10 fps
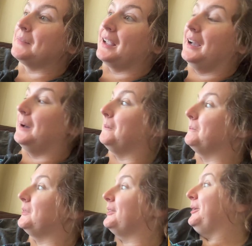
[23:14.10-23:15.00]

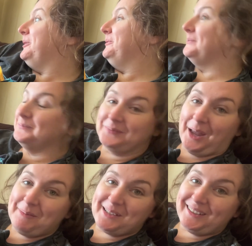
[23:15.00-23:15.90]
So
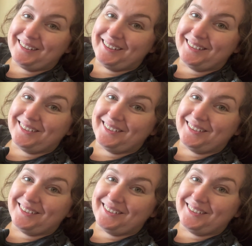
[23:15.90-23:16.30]
I'm excited.